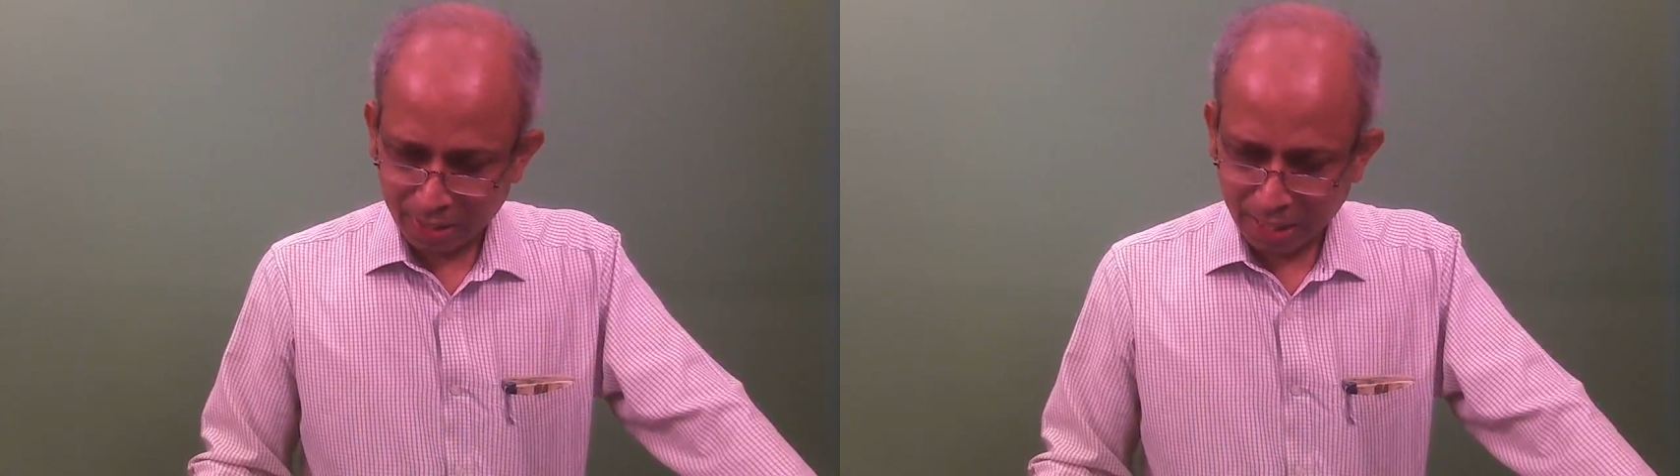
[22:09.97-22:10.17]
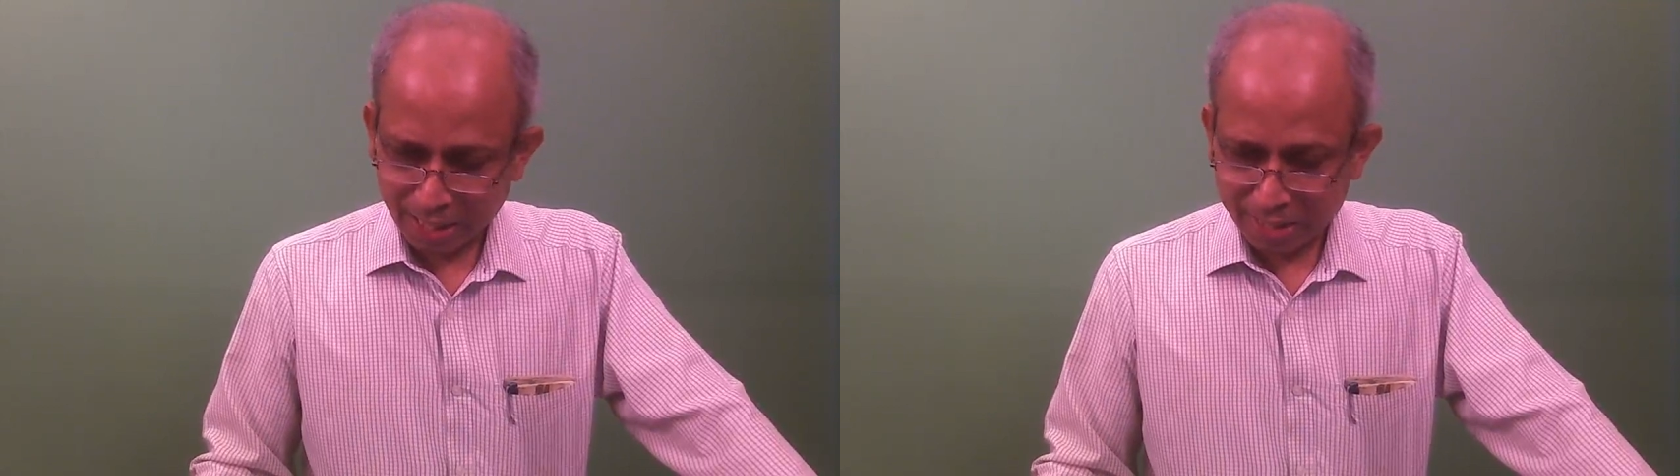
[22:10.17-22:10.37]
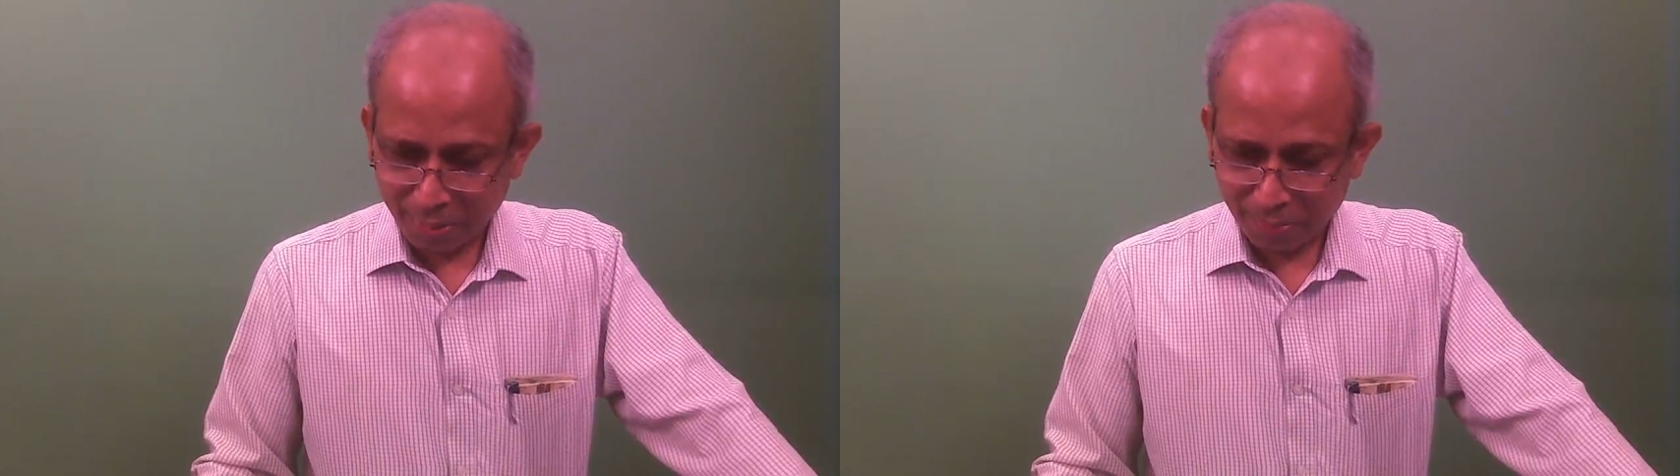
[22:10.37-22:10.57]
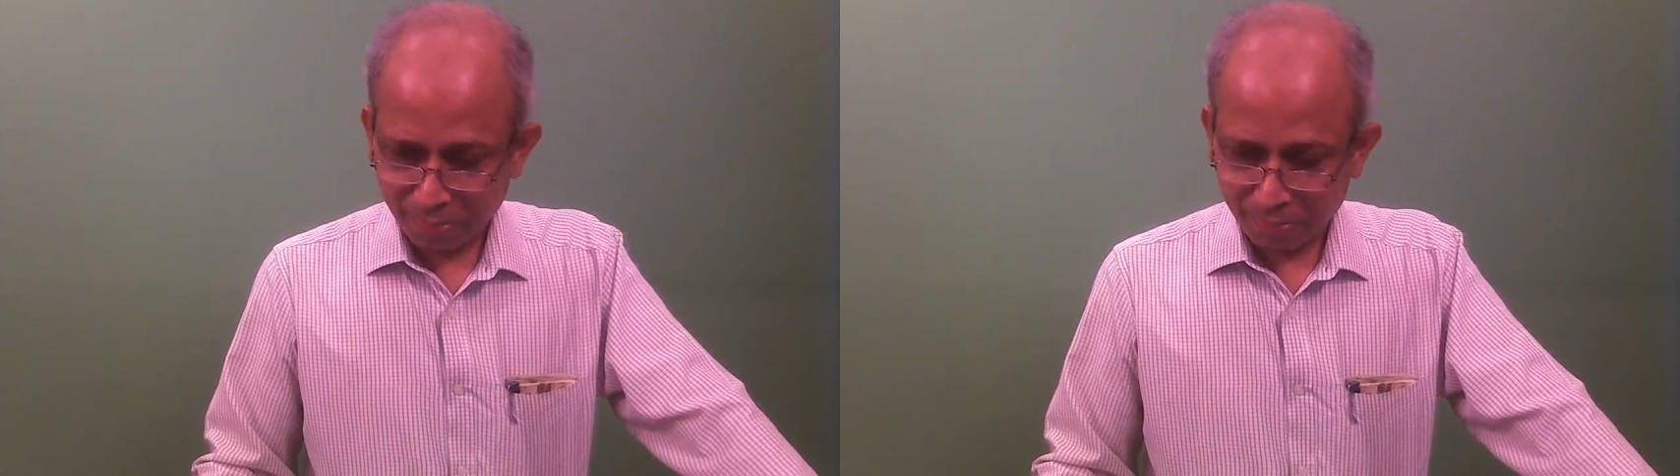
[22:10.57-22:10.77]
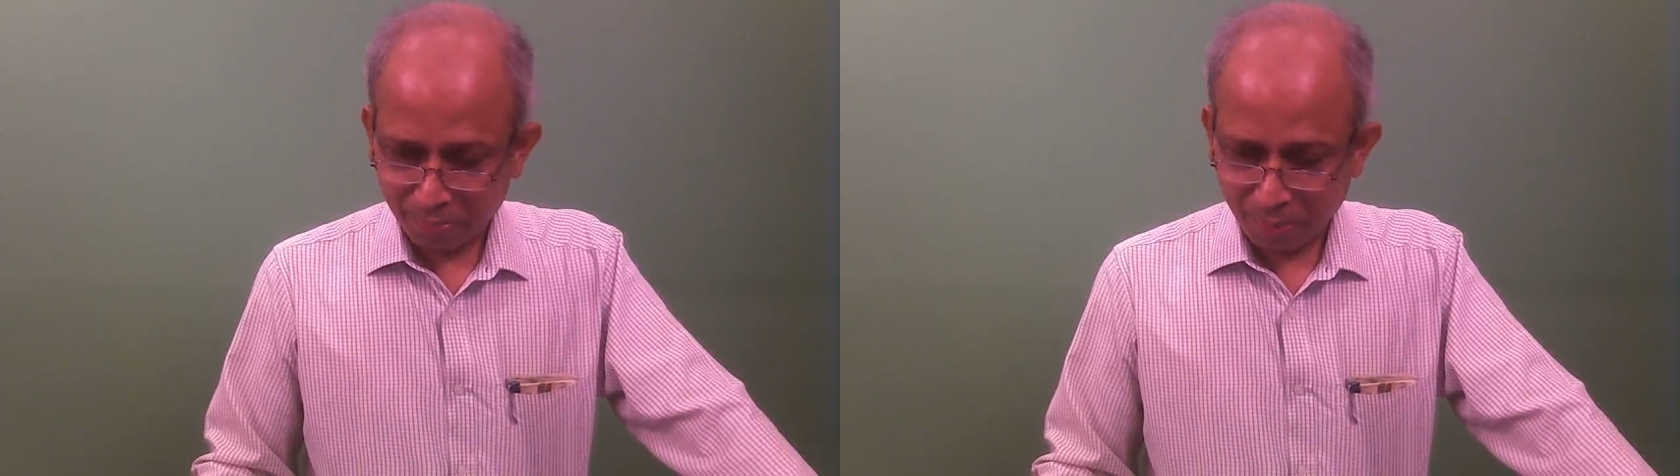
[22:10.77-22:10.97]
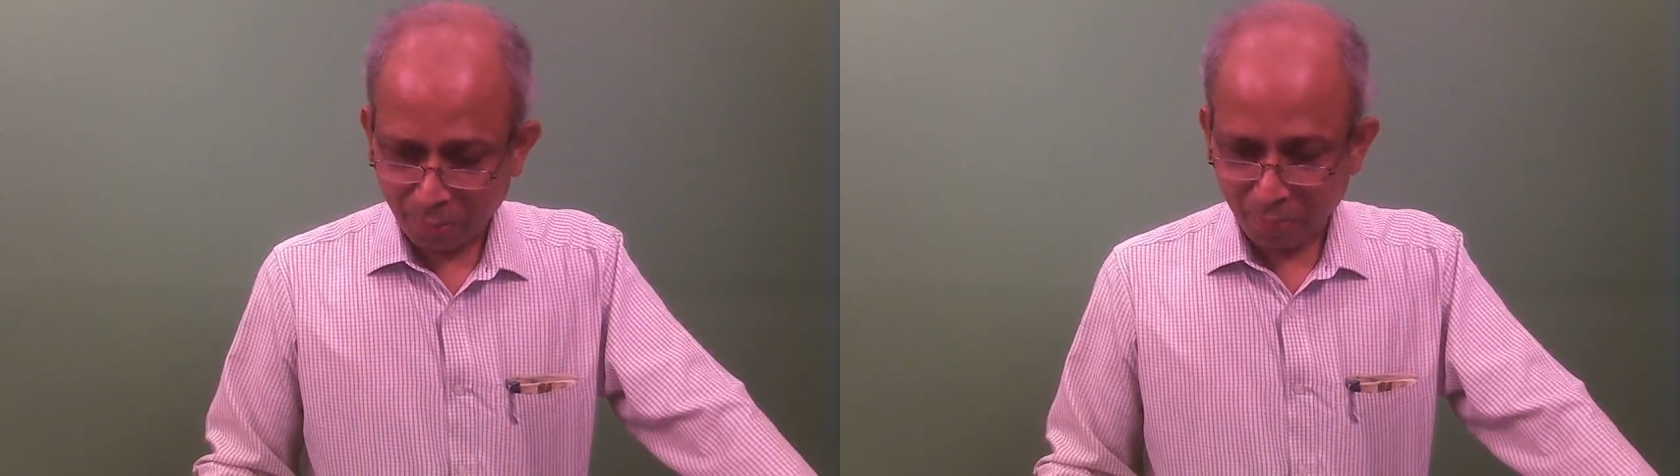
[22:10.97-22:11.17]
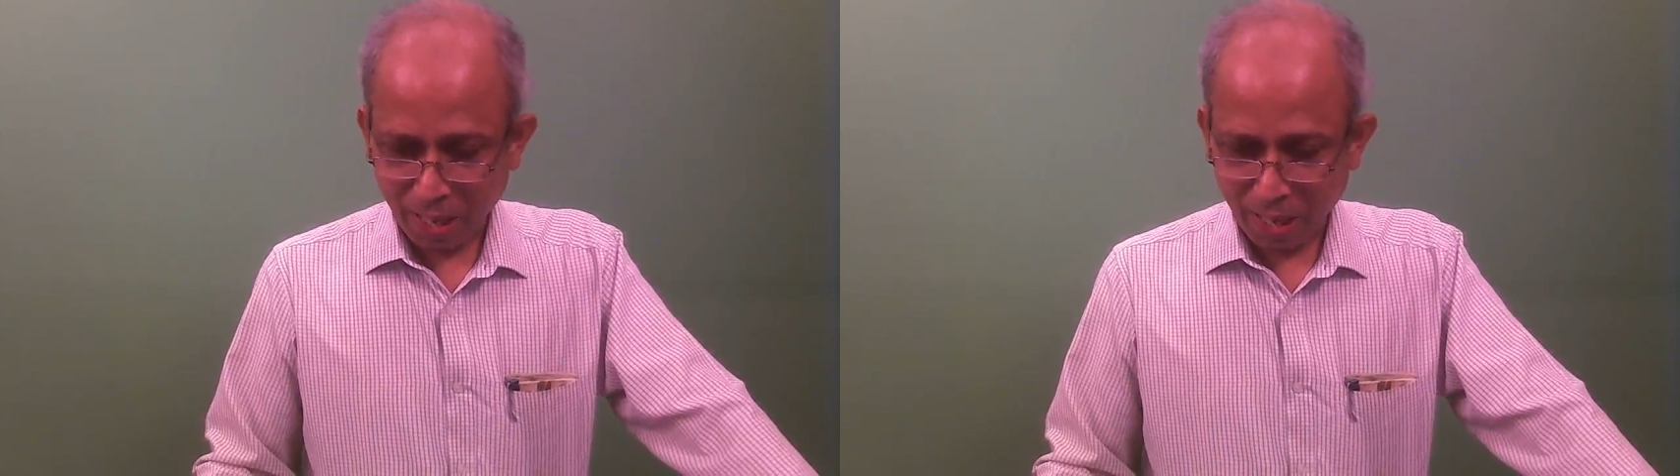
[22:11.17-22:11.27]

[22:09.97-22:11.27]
Exam paper